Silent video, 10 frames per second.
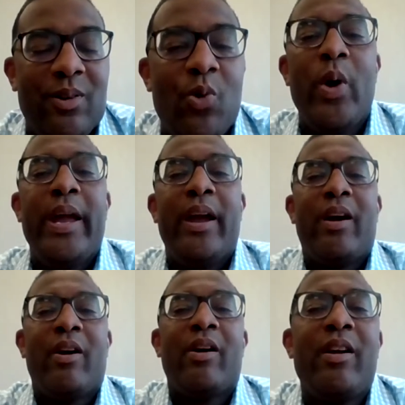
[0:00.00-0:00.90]

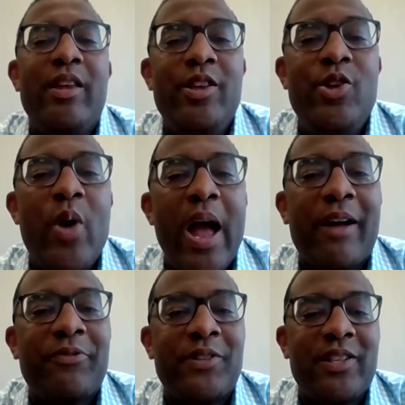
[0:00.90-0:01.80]
where you
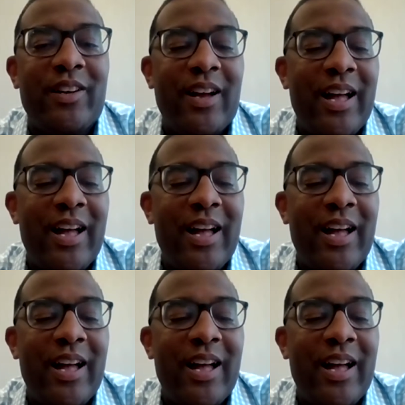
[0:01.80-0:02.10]
have to